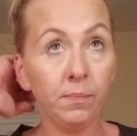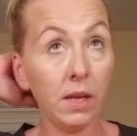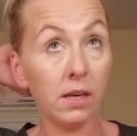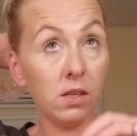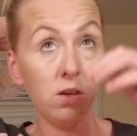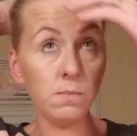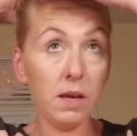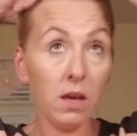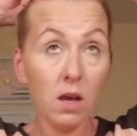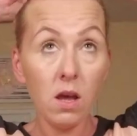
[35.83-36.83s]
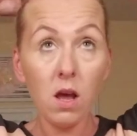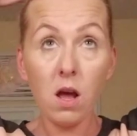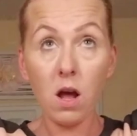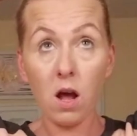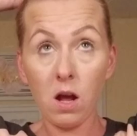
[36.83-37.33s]
Excuse me.
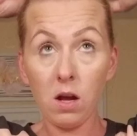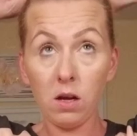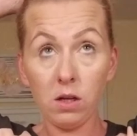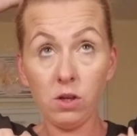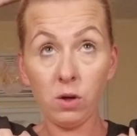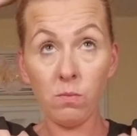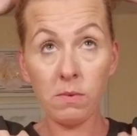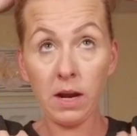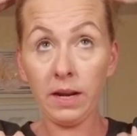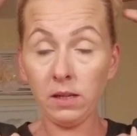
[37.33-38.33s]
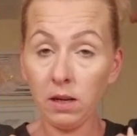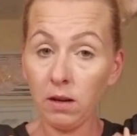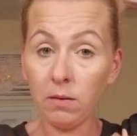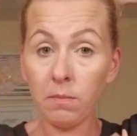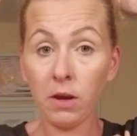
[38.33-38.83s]
Don't mind
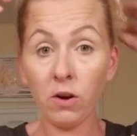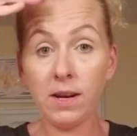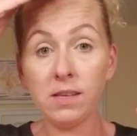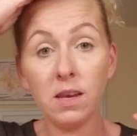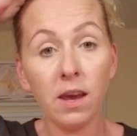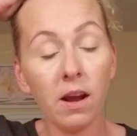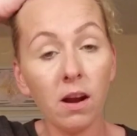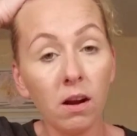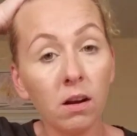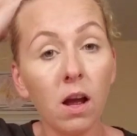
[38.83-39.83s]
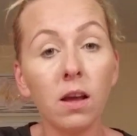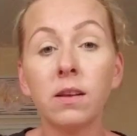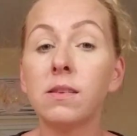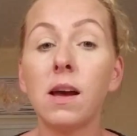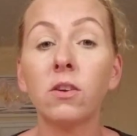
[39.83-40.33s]
my crazy hair.
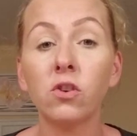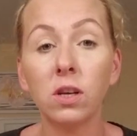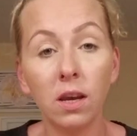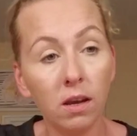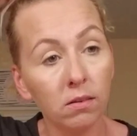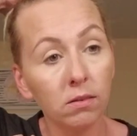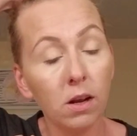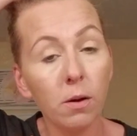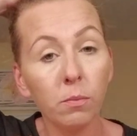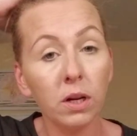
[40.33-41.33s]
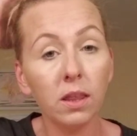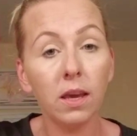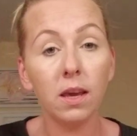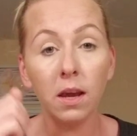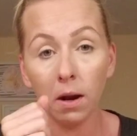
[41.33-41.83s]
It's actually pretty
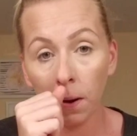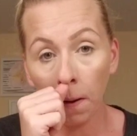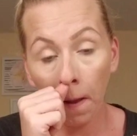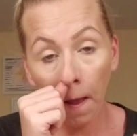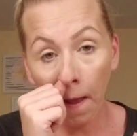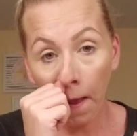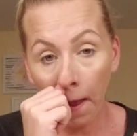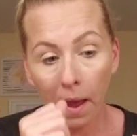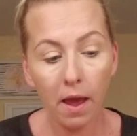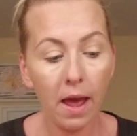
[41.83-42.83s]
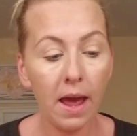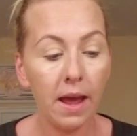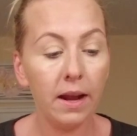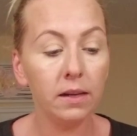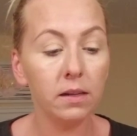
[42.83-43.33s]
late here.
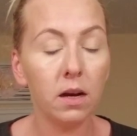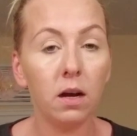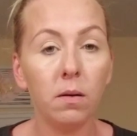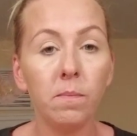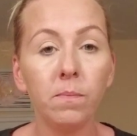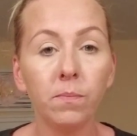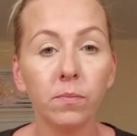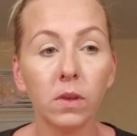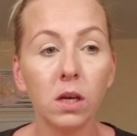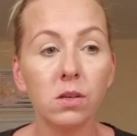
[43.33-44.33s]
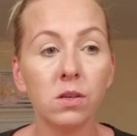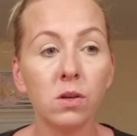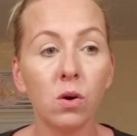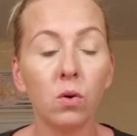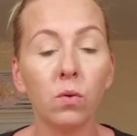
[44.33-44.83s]
And
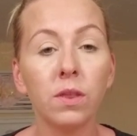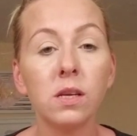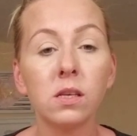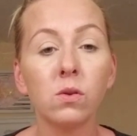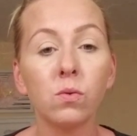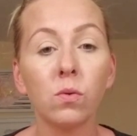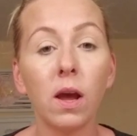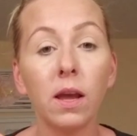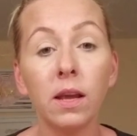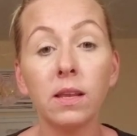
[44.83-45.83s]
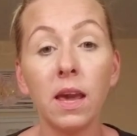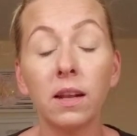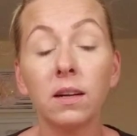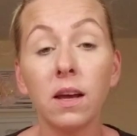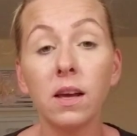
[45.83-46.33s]
so this in
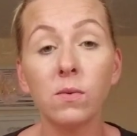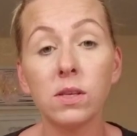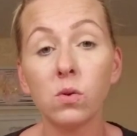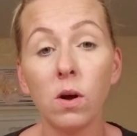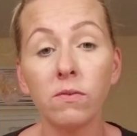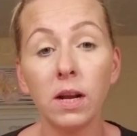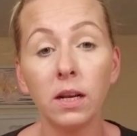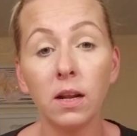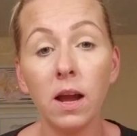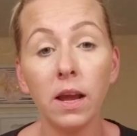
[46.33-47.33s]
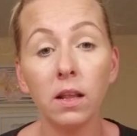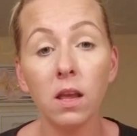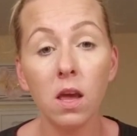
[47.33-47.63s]
Canada it was $12.99.